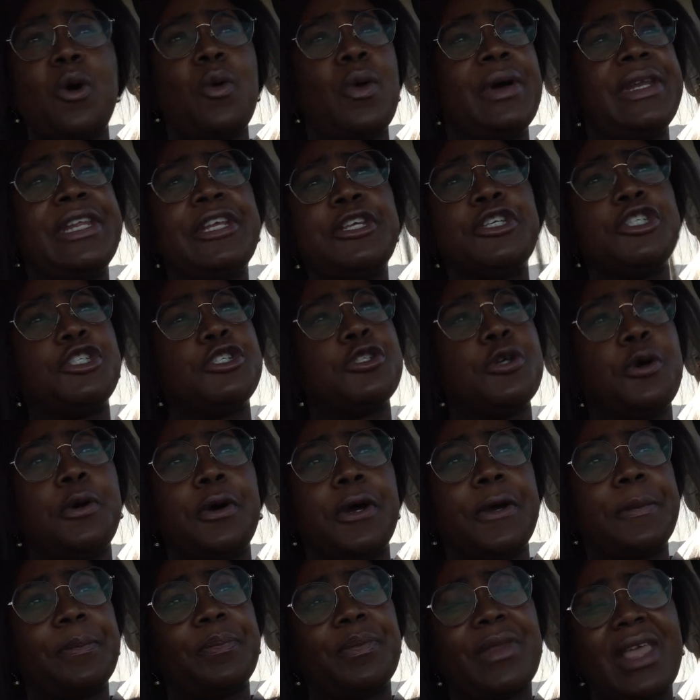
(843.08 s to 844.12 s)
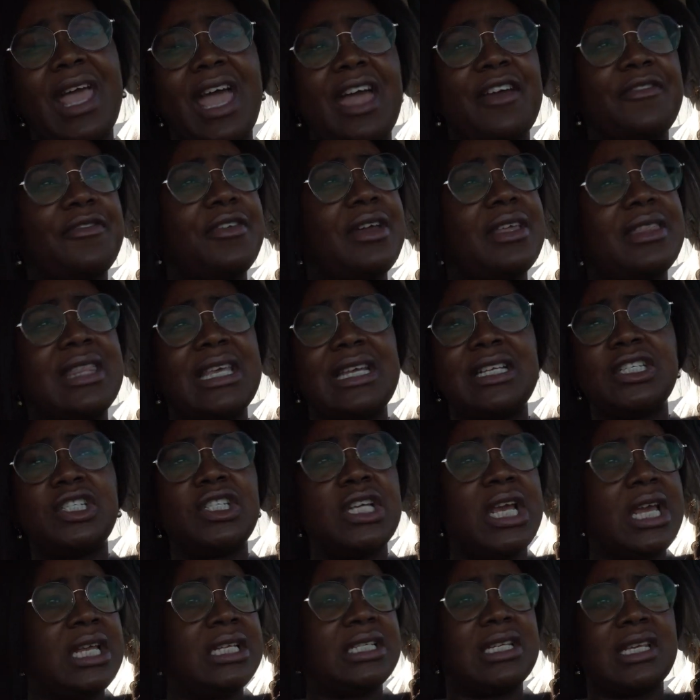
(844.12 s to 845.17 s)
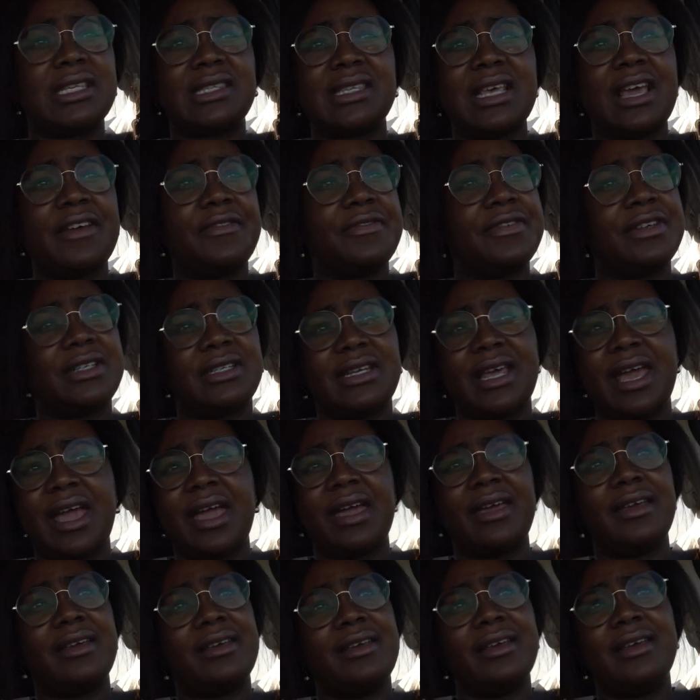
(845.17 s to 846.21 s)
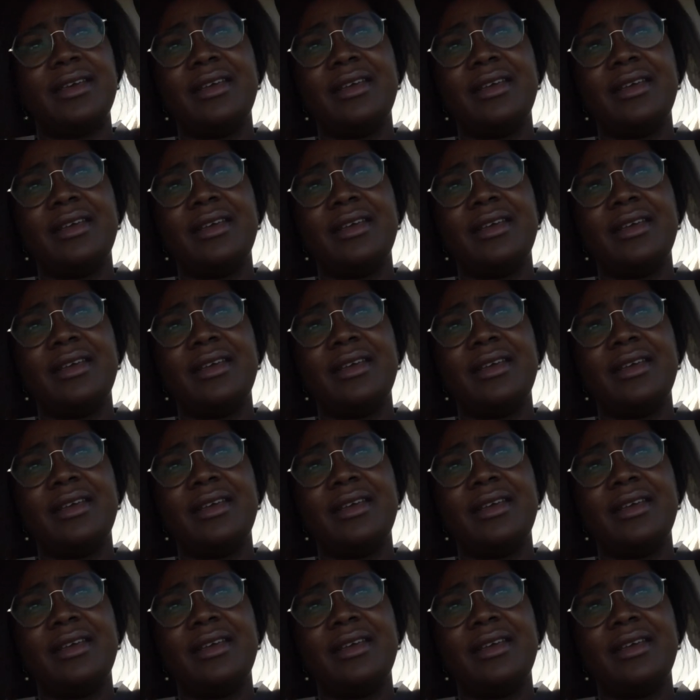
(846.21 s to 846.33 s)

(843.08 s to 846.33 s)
no one is sure. Everything changes every day.